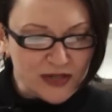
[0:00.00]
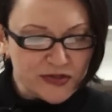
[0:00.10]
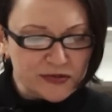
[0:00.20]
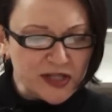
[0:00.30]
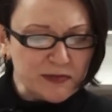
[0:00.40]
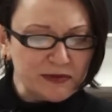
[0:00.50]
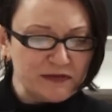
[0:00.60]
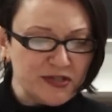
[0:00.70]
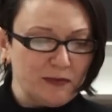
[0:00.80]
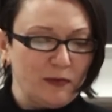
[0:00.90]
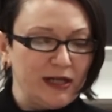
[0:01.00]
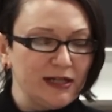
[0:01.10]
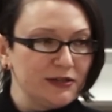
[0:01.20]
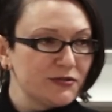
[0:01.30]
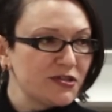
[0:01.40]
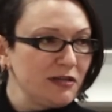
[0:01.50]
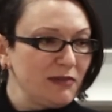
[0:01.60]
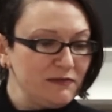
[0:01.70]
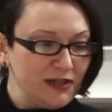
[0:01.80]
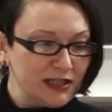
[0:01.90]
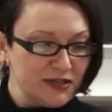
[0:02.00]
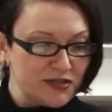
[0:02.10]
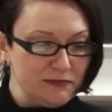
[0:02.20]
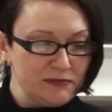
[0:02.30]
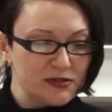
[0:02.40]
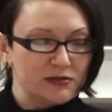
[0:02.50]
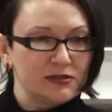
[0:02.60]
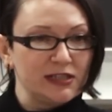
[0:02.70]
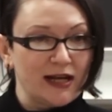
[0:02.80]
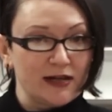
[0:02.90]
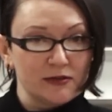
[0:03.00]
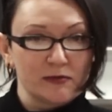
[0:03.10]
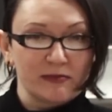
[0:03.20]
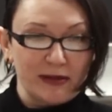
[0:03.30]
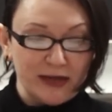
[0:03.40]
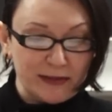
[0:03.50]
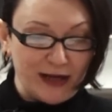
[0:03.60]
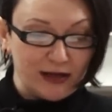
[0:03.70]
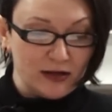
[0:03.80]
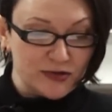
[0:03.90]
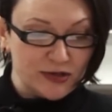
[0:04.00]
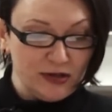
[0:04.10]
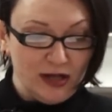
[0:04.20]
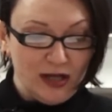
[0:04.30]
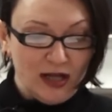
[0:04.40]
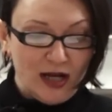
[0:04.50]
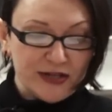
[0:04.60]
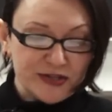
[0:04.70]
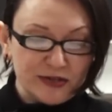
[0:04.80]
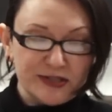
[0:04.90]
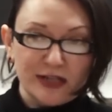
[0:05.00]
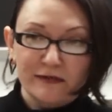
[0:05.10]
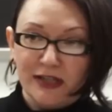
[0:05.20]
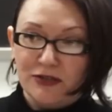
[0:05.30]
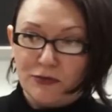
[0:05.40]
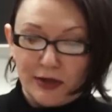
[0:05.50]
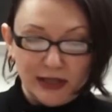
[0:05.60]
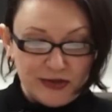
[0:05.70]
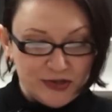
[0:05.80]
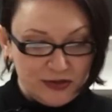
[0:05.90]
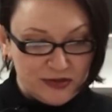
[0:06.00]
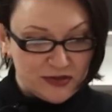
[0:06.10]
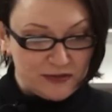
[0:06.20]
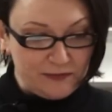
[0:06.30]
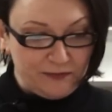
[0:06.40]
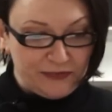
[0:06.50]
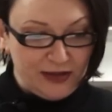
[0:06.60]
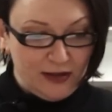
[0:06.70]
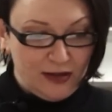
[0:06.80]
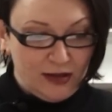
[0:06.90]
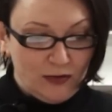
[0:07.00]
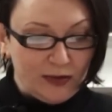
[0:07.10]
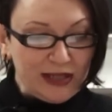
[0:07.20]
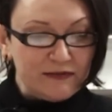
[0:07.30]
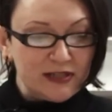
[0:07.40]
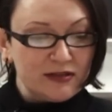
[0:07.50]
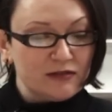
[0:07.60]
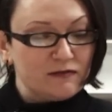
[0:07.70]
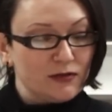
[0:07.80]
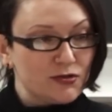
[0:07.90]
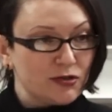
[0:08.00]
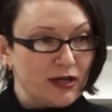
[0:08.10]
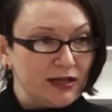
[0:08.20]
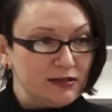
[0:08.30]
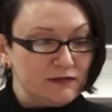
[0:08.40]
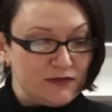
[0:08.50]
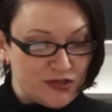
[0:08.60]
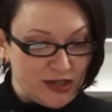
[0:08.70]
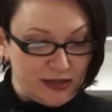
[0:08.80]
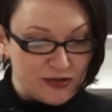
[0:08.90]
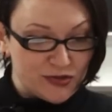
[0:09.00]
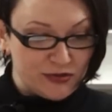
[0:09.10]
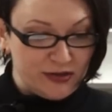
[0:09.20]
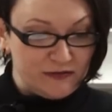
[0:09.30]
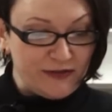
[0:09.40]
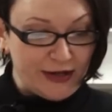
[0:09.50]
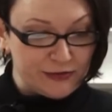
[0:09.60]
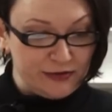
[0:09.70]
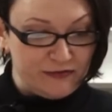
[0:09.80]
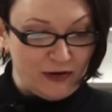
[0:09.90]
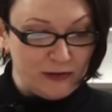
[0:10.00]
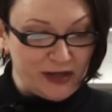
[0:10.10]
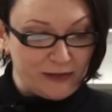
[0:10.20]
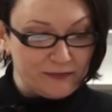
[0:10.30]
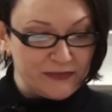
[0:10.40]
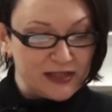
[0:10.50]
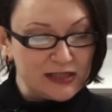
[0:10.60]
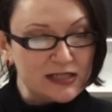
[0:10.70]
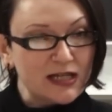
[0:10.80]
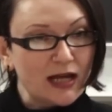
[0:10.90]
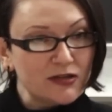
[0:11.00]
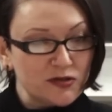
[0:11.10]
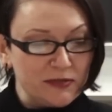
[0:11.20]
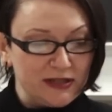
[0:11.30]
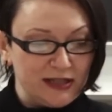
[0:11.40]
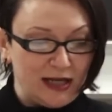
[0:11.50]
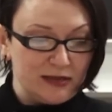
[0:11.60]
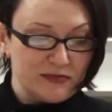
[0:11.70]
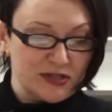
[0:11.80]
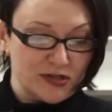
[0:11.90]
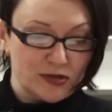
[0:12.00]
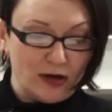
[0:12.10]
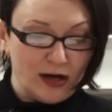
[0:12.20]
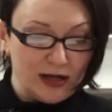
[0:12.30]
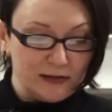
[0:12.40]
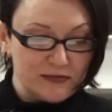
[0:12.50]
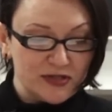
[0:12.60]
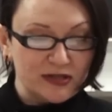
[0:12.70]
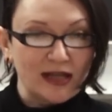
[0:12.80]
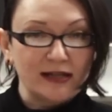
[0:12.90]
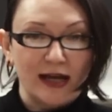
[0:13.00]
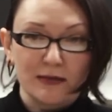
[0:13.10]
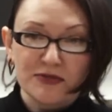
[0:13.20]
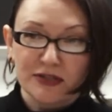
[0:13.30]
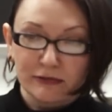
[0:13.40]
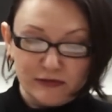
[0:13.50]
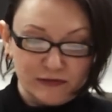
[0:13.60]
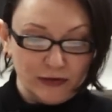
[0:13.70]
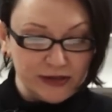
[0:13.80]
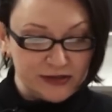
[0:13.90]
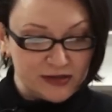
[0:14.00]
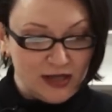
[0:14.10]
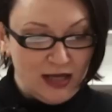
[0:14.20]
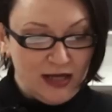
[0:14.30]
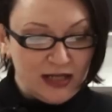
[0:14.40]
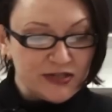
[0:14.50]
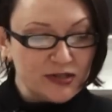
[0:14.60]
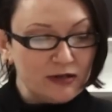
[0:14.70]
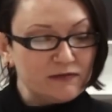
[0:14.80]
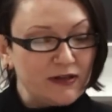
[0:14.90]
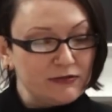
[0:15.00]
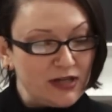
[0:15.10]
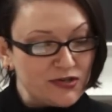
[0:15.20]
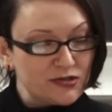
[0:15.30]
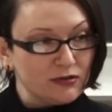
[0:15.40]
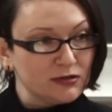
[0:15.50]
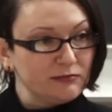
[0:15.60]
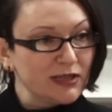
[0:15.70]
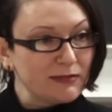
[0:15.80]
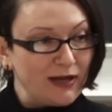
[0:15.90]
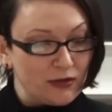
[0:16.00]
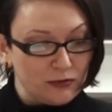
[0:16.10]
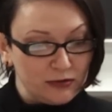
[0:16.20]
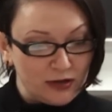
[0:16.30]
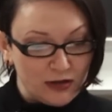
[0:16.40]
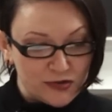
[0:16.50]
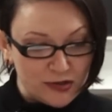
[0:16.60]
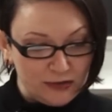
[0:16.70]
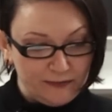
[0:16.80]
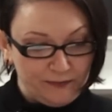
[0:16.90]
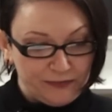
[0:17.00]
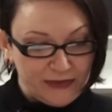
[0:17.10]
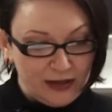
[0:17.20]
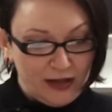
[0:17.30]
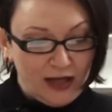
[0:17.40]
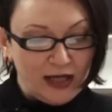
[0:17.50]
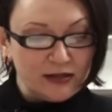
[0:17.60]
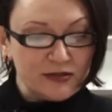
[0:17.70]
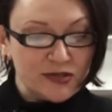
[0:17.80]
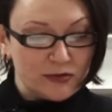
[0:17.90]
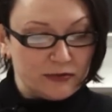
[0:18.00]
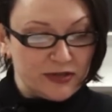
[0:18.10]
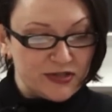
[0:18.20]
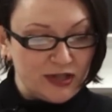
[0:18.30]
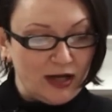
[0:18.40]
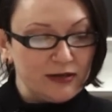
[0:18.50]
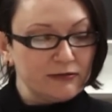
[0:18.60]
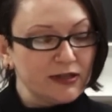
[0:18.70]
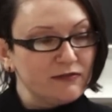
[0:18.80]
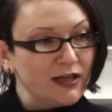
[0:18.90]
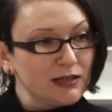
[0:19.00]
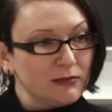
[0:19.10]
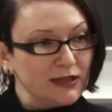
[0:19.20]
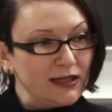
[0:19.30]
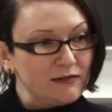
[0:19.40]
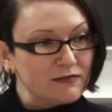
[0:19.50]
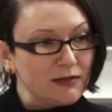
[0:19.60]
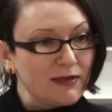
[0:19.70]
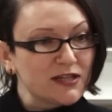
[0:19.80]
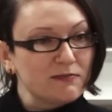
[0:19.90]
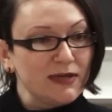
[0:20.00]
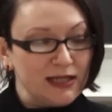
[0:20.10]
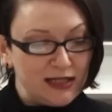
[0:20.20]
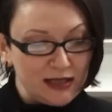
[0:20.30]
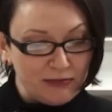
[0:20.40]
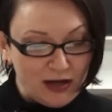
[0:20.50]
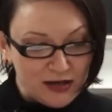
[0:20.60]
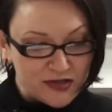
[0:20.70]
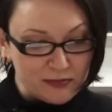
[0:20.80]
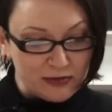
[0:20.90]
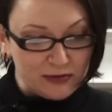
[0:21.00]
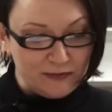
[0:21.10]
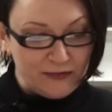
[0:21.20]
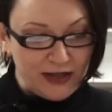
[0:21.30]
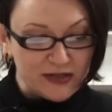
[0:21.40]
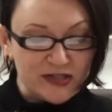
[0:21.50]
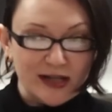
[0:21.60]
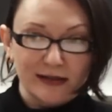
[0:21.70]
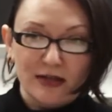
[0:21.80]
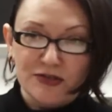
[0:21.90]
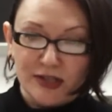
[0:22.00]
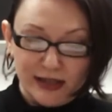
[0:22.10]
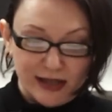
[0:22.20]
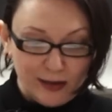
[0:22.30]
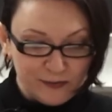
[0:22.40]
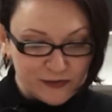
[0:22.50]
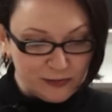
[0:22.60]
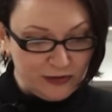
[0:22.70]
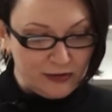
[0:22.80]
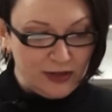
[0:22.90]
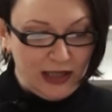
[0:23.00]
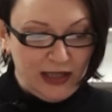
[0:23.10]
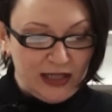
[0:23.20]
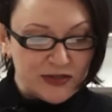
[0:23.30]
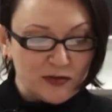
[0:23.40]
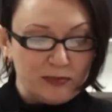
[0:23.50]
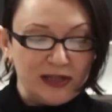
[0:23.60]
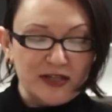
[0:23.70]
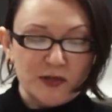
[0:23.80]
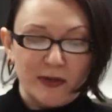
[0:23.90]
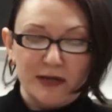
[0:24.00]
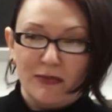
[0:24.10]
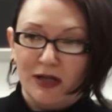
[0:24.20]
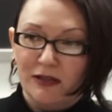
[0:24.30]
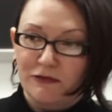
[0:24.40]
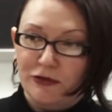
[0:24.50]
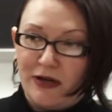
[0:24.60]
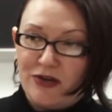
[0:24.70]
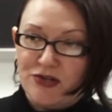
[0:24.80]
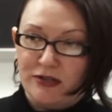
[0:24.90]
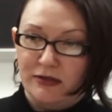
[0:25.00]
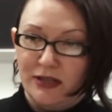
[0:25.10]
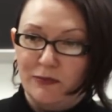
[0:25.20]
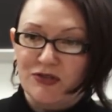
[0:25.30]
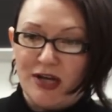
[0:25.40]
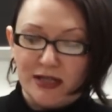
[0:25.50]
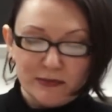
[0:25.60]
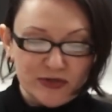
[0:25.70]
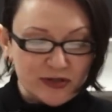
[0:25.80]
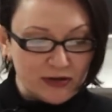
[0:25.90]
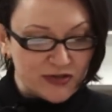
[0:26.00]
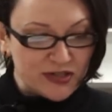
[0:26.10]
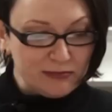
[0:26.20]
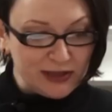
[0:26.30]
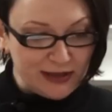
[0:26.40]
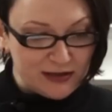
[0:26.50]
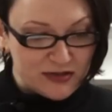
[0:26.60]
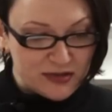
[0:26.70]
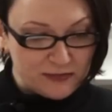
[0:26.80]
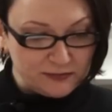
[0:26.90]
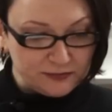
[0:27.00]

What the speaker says: So desperate for some way to understand my veganism, together with my Mi'kmaq culture, I started delving into our legends. While evident in the fur trade, the fishing industry, and factory farming, the detachment that Adams describes, that absent referent, is not foundational to Mi'kmaq oral culture. In our stories, the othering of animal life that makes meat eating possible and psychologically comfortable is replaced by a model of creation in which animals are our siblings.